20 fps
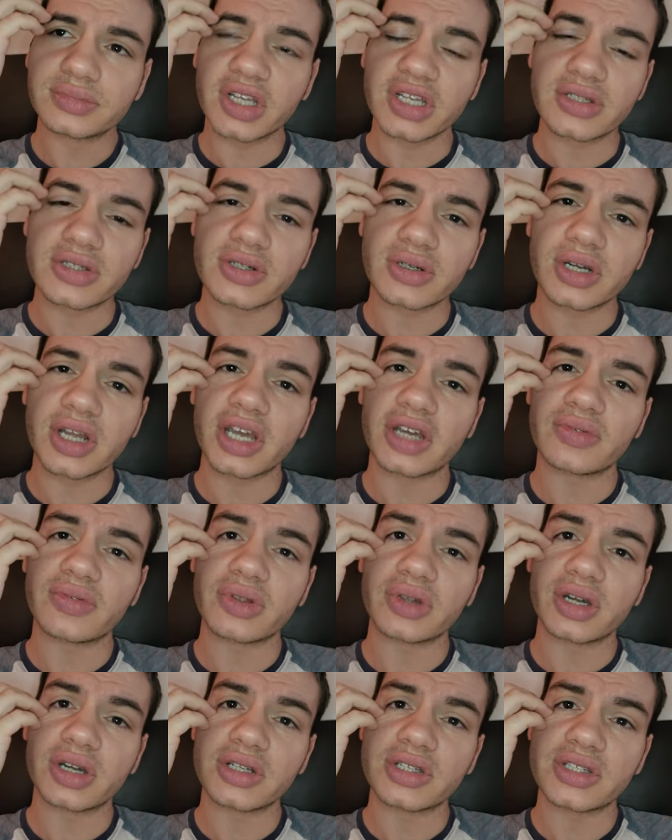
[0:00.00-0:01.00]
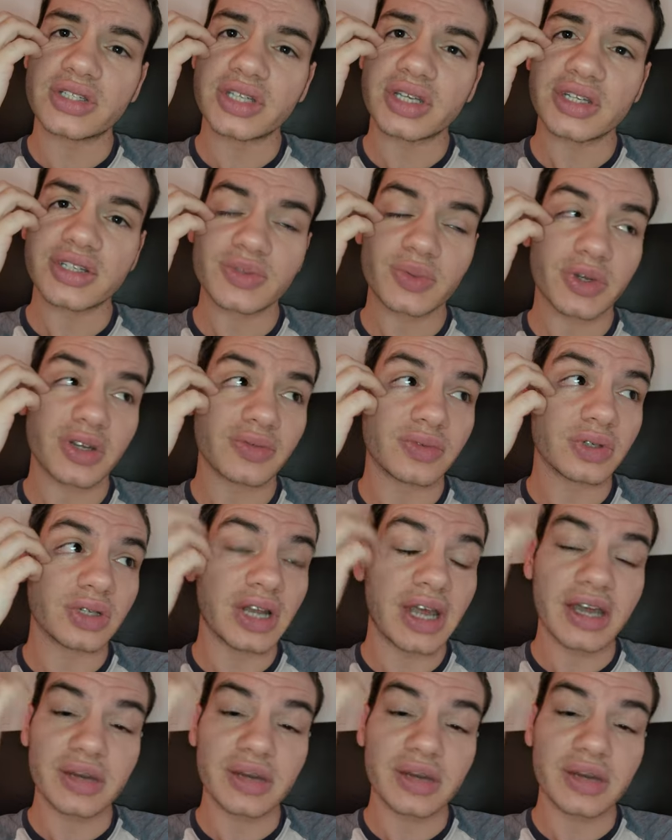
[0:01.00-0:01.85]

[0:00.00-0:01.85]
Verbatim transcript: eastern half of the United States. We have an